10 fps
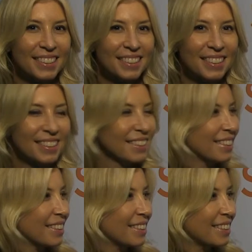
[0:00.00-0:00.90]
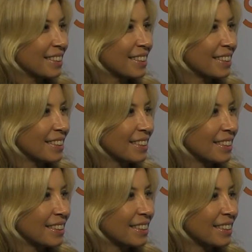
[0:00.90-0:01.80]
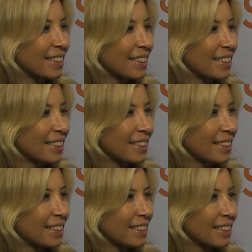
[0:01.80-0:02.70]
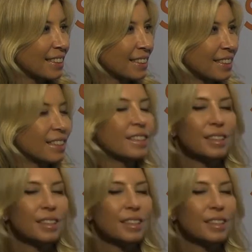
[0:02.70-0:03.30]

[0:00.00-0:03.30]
The person shown says nothing.